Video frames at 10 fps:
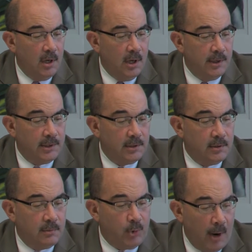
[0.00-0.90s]
a
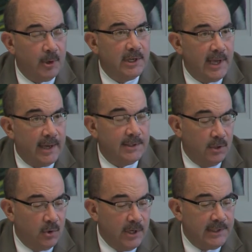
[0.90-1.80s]
property tax
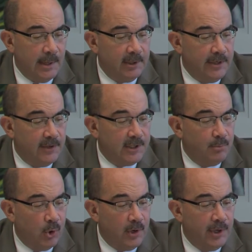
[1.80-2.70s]
increase. I believe it's
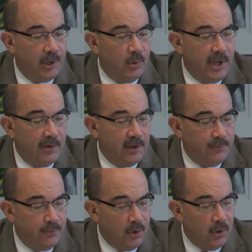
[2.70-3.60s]
important that we have a
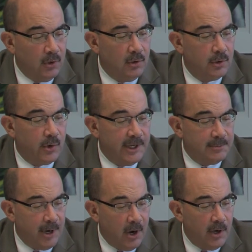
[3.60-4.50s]
full,
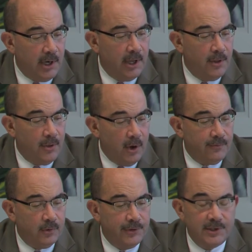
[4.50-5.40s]
transparent, and
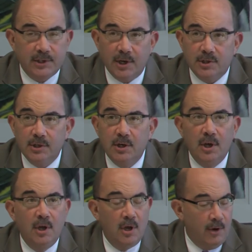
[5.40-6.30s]
thoughtful discussion
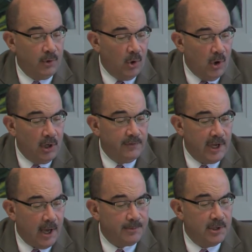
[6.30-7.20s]
of all of the
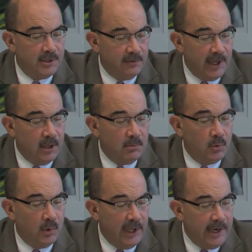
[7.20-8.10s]
options available
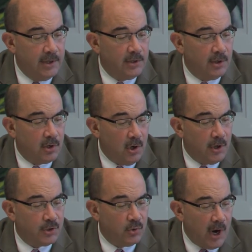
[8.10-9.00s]
related to the
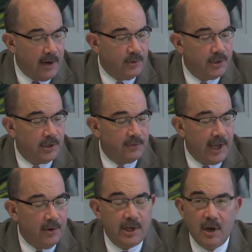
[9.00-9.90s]
cost drivers of
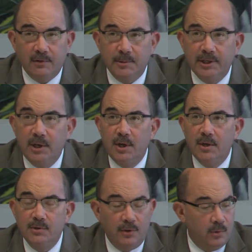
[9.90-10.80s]
county government
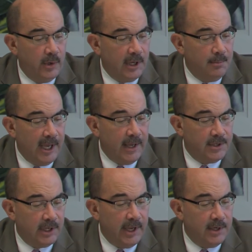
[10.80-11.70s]
so that we can make
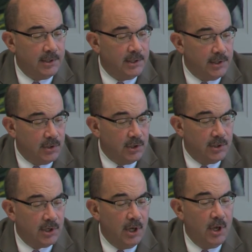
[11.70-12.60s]
educated
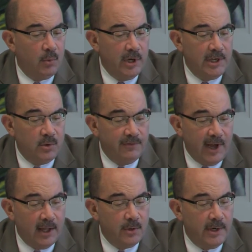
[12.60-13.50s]
decisions. We need to
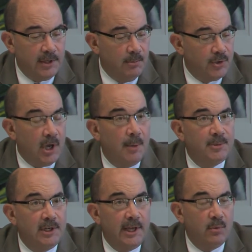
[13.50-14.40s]
evaluate the most
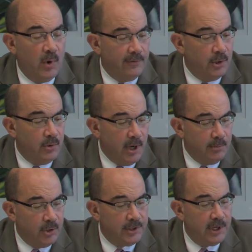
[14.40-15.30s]
up-to-date revenue
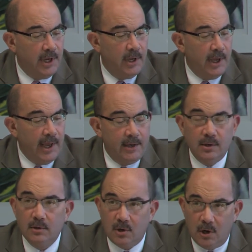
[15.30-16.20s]
numbers
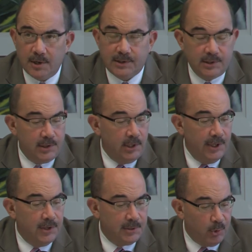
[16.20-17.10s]
and costs
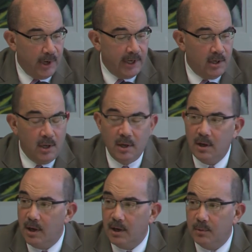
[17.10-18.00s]
in the spring
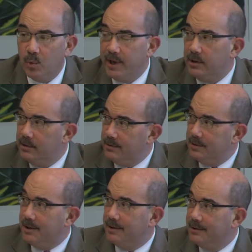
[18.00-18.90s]
uh, when
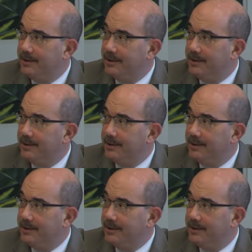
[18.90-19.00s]
uh,